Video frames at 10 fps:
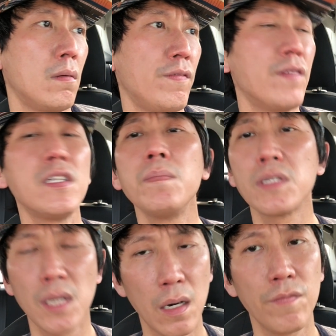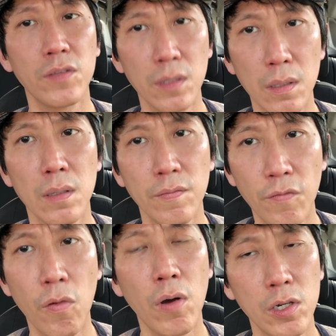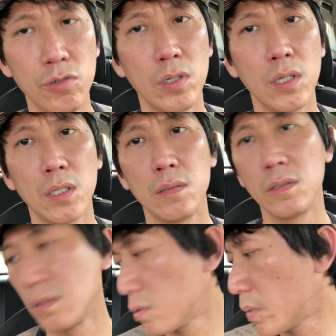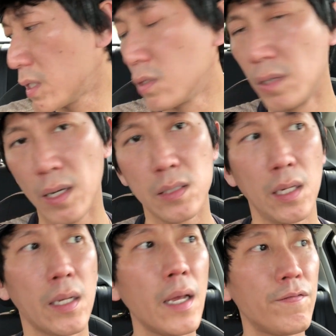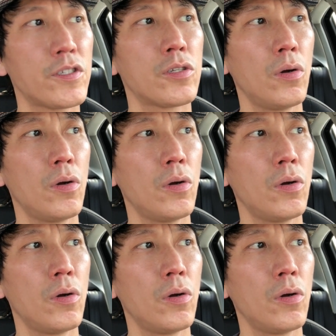15% of the 422 decks are gifts